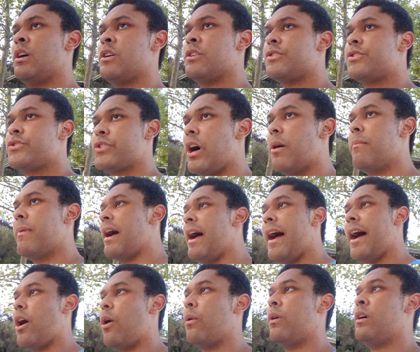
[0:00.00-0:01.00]

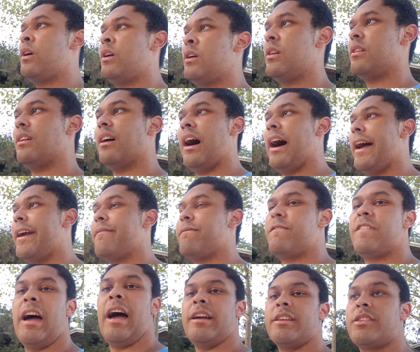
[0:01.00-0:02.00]
Somehow, I,
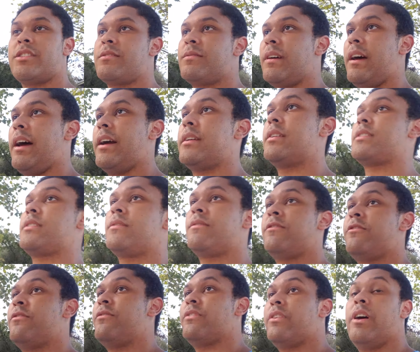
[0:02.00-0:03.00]
I, I
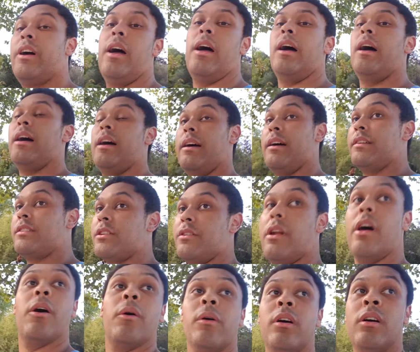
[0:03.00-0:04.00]
uh, I don't
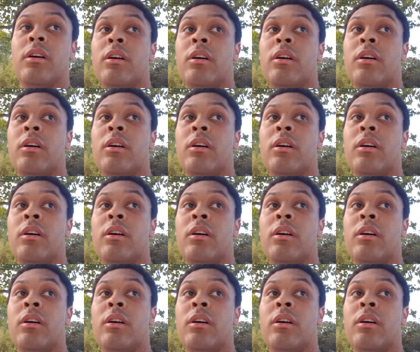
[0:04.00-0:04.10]
know.